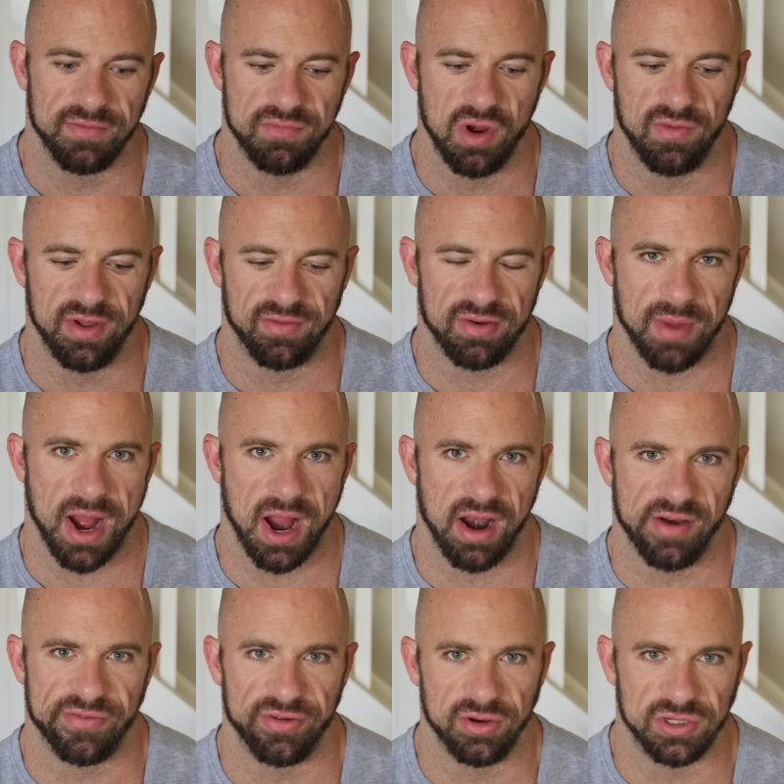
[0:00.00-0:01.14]
of moving from
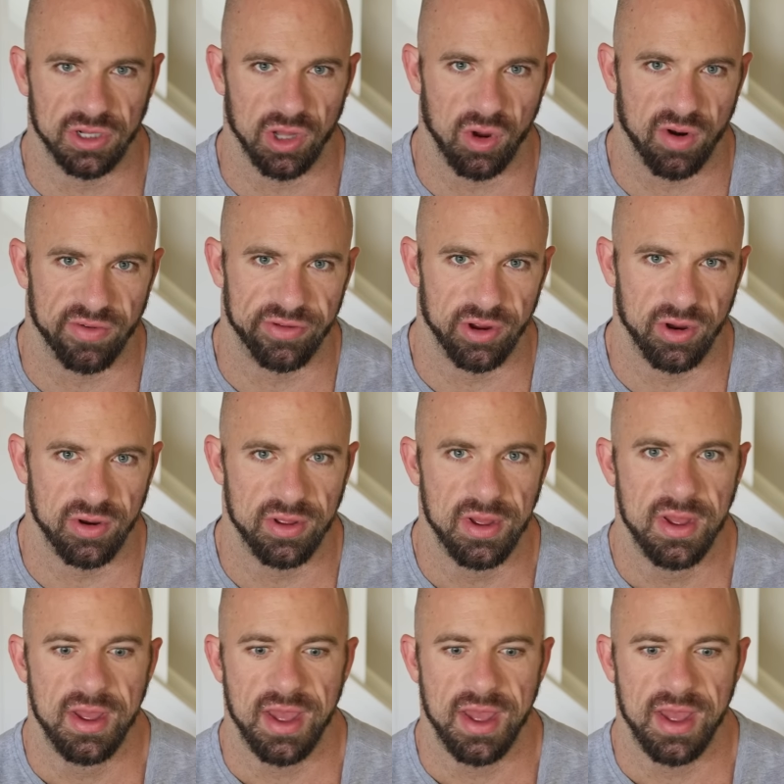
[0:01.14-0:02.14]
higher food to lower food